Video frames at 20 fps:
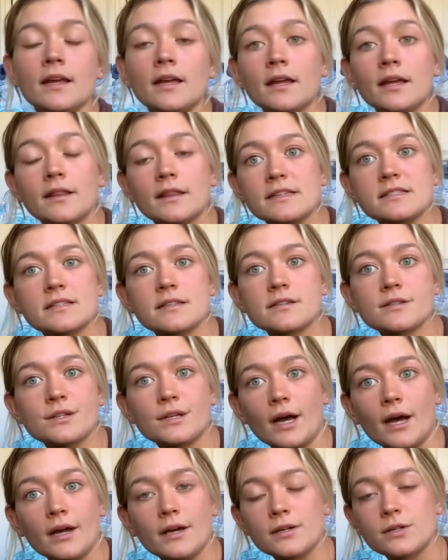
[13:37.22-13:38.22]
this is
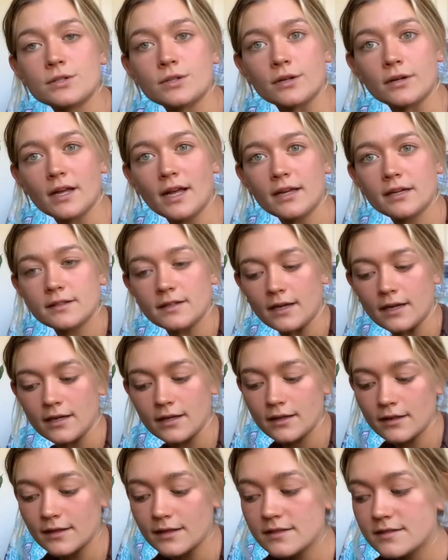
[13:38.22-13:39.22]
not a true cacti.
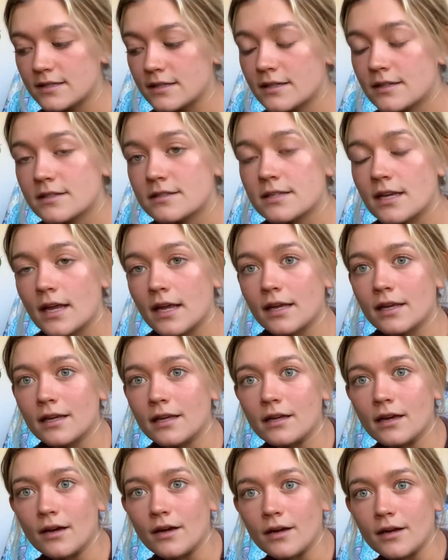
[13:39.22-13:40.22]
This is
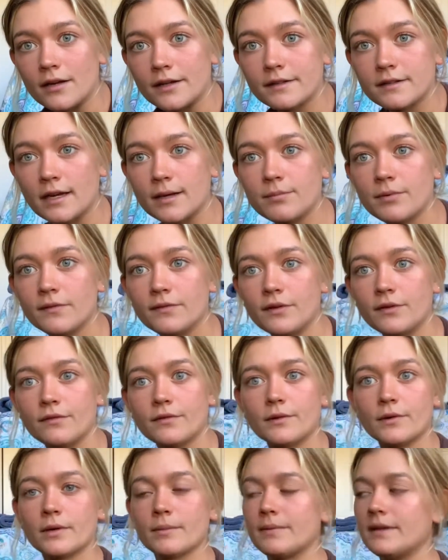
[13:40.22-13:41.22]
a type of
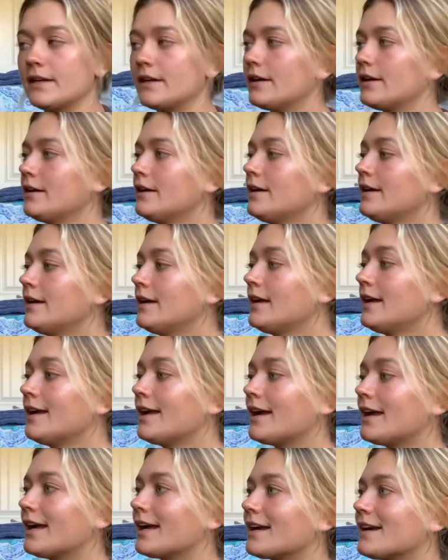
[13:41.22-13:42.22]
euphorbia,
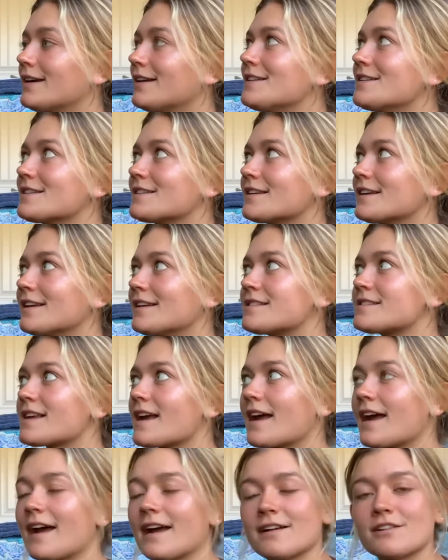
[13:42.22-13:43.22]
and it's
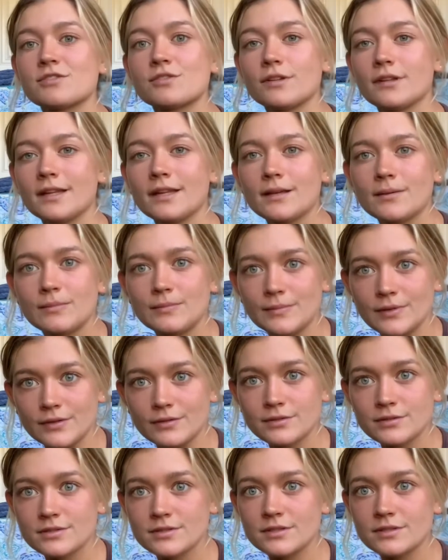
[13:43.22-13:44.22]
actually
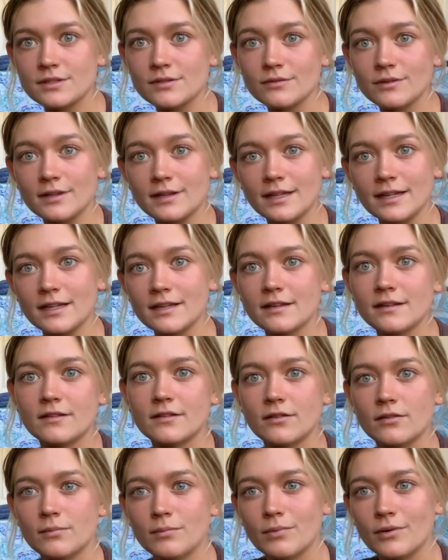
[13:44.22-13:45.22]
most related
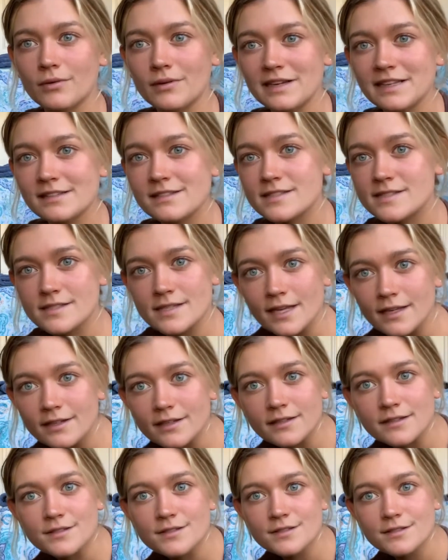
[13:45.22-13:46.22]
to
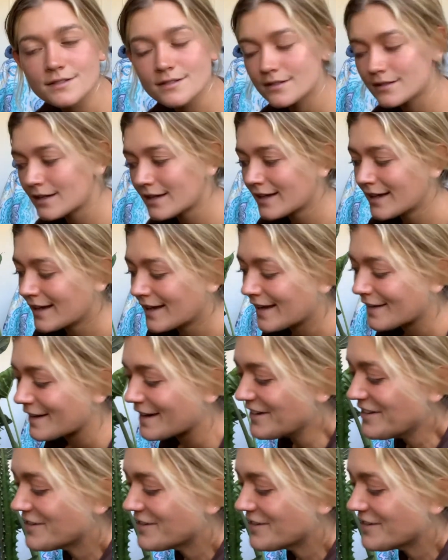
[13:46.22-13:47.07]
poinsettias. How